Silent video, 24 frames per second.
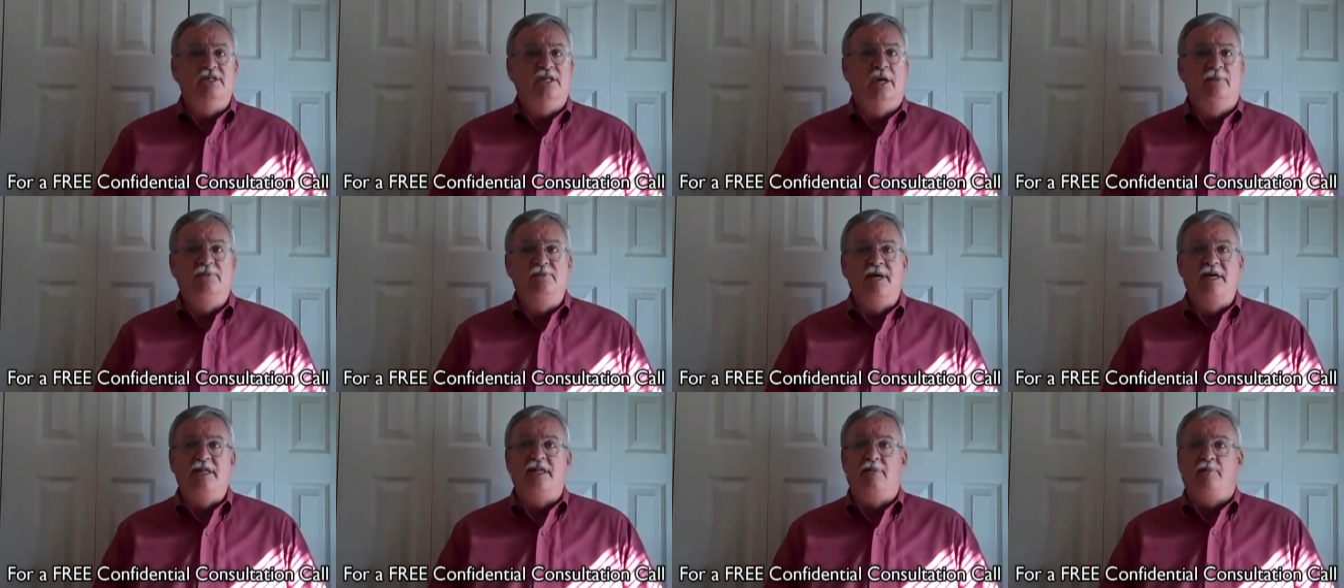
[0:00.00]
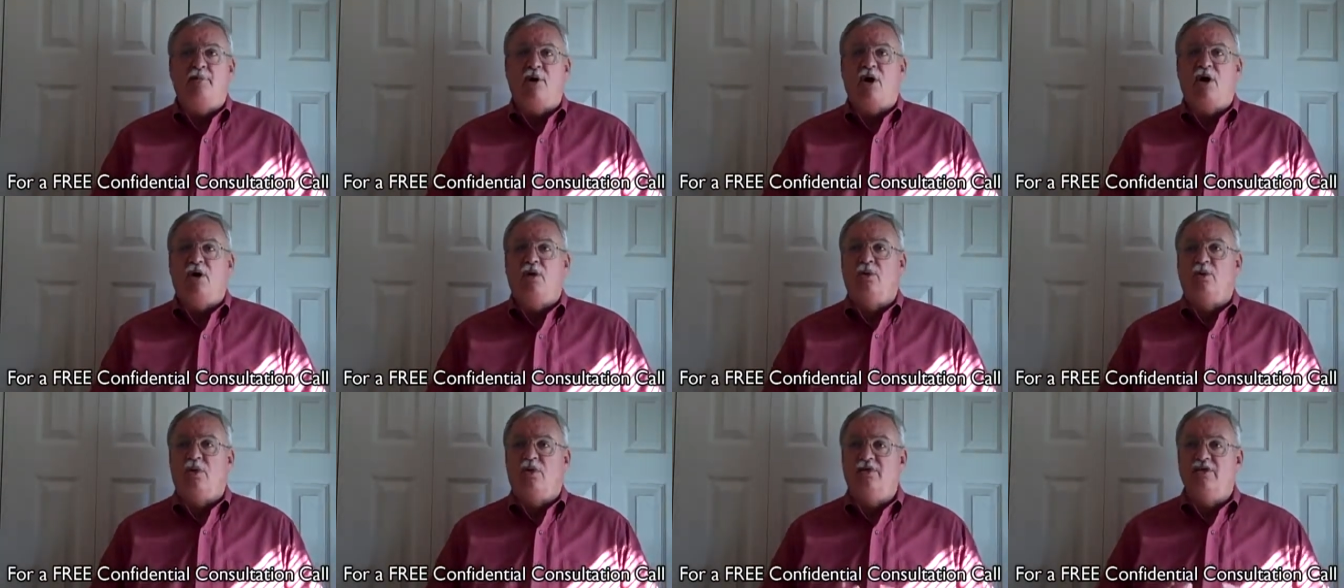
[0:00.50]
must update the
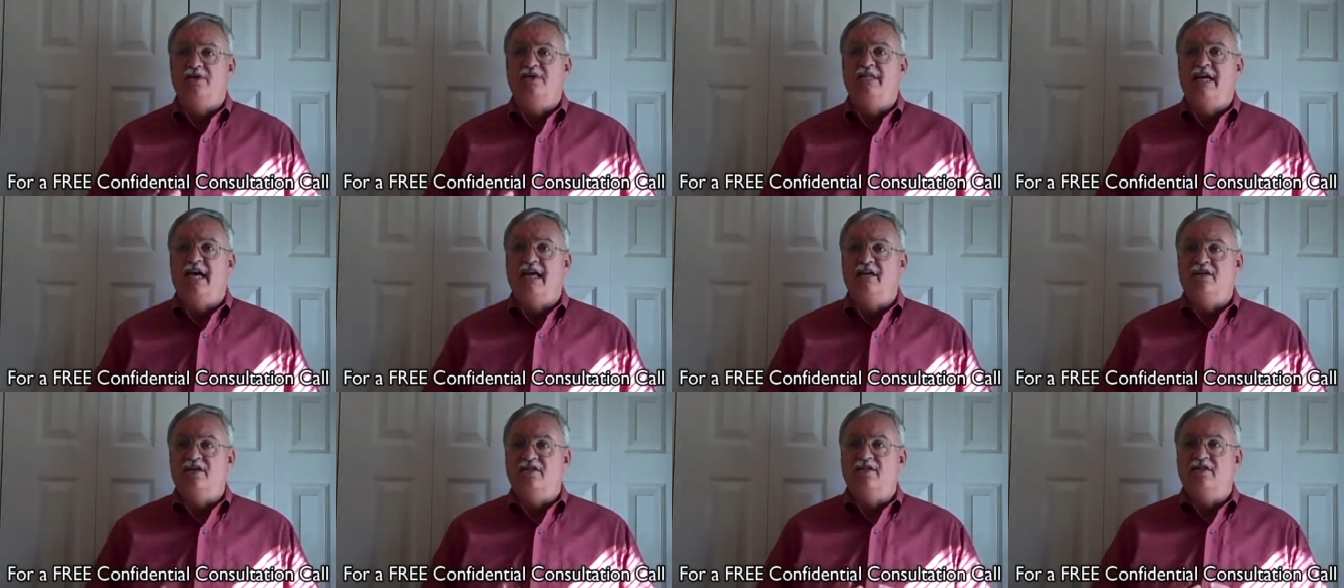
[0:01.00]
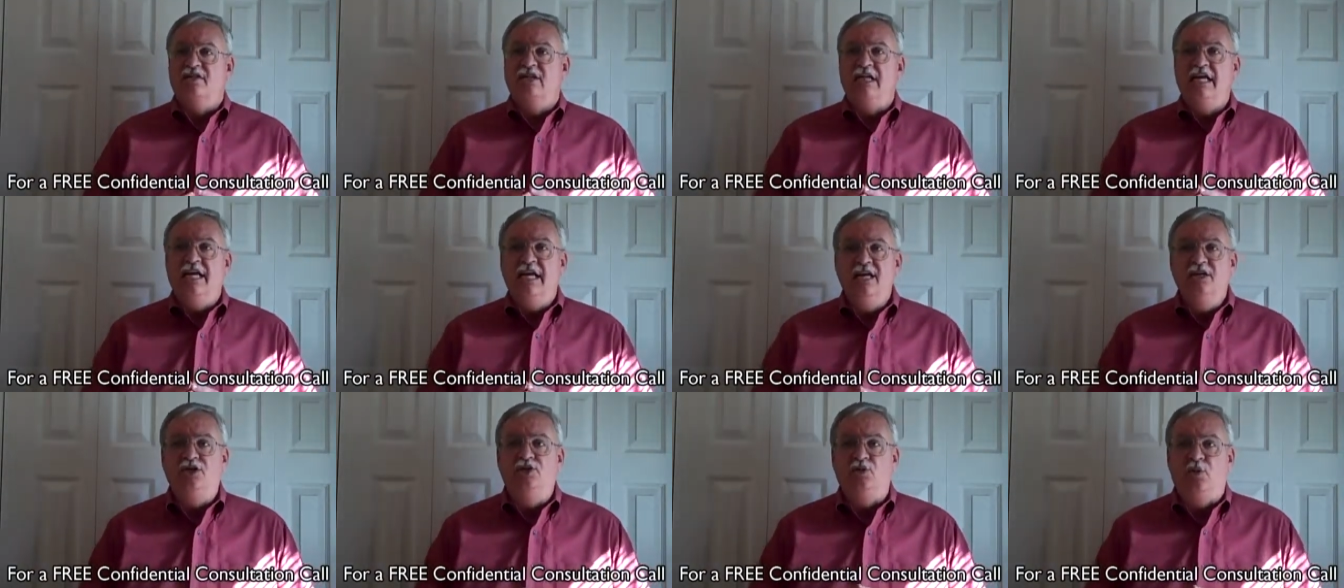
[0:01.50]
borrower on the status
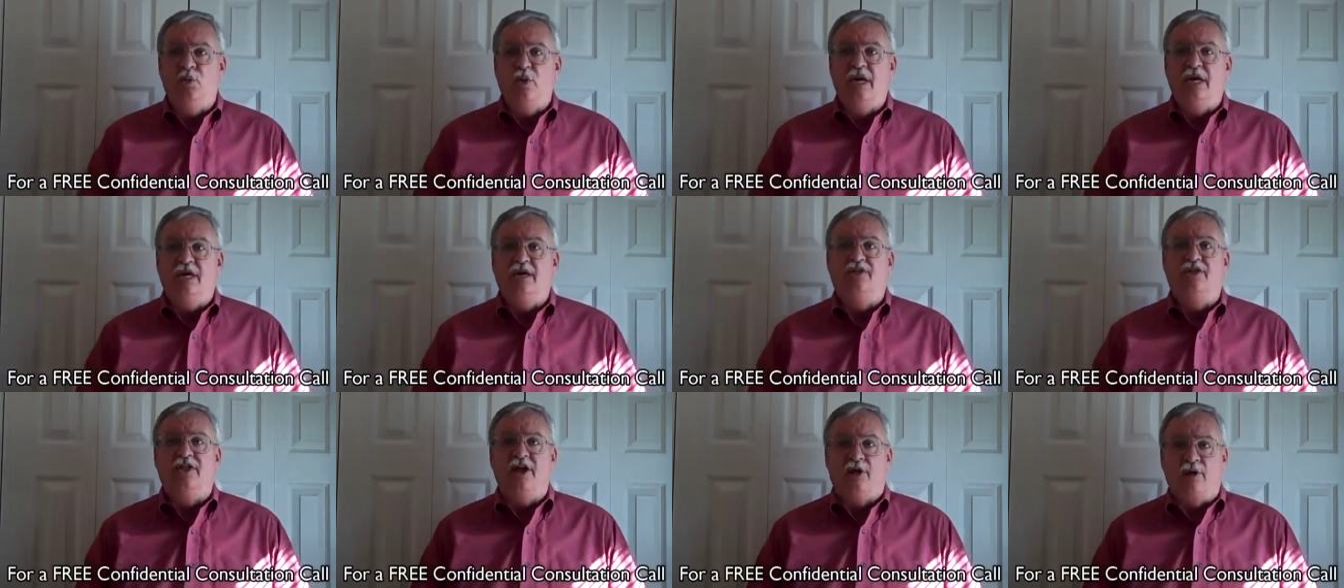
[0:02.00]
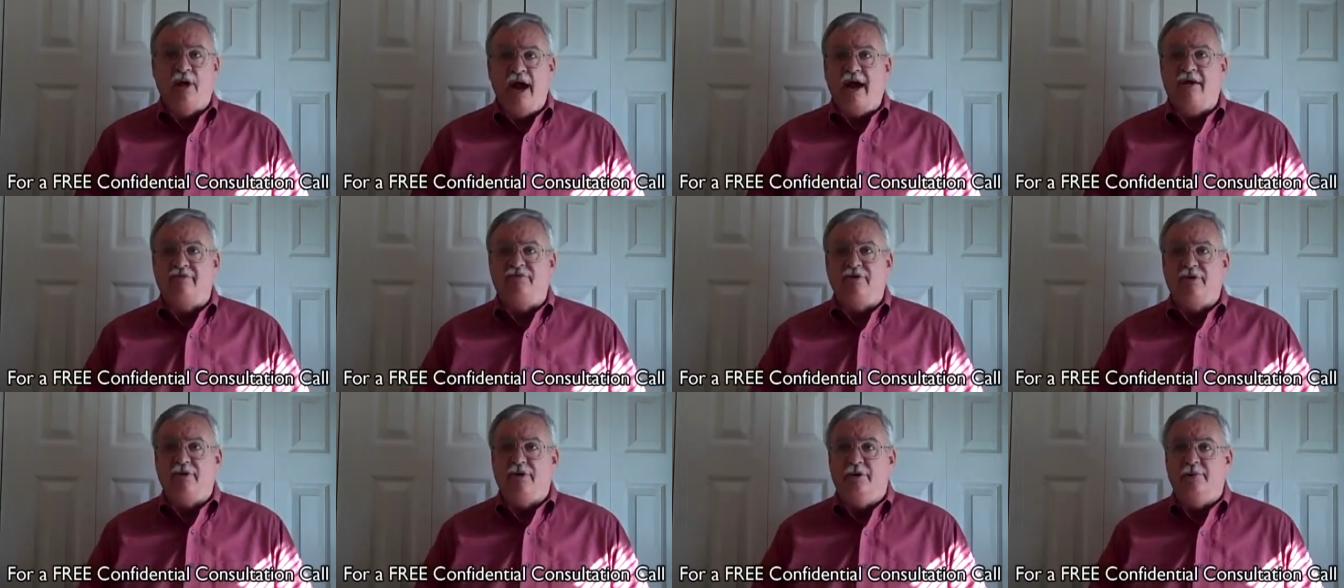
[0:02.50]
each week
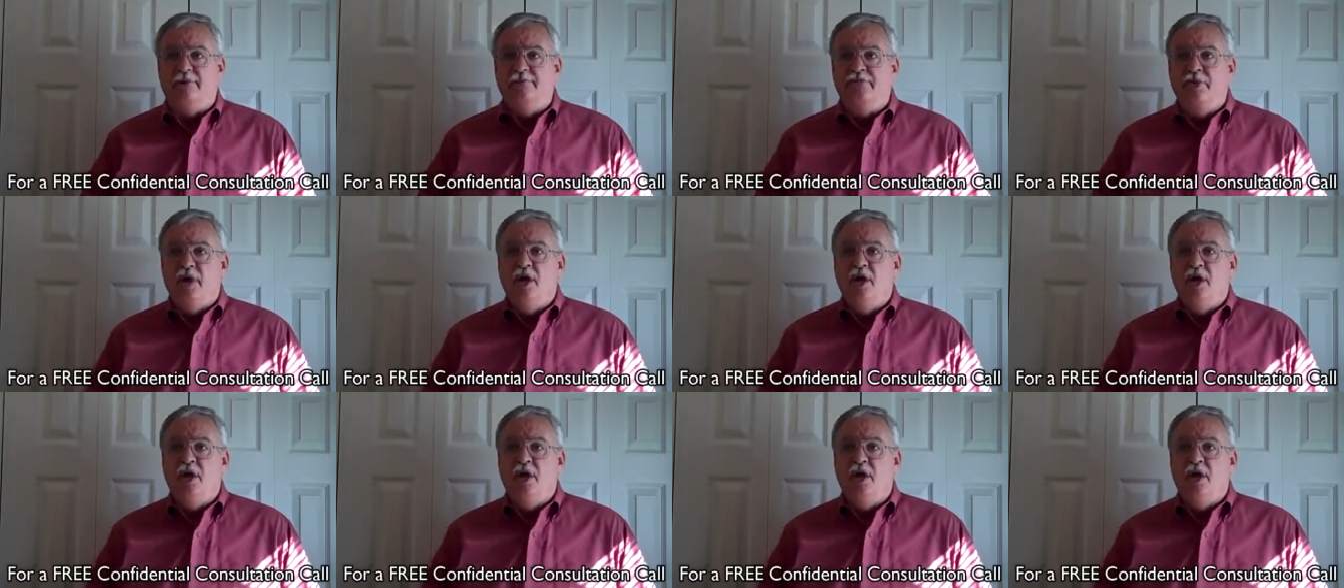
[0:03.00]
thereafter.